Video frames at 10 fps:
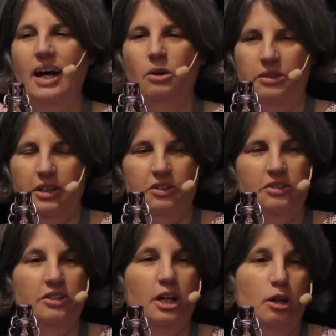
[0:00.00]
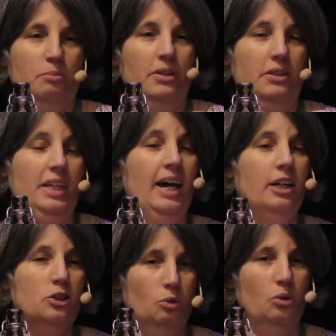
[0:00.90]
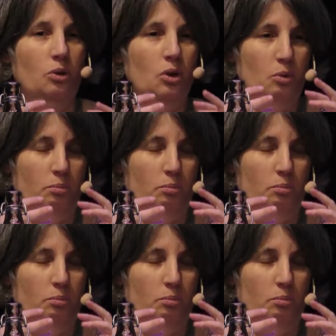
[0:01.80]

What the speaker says: how things are done, but the actual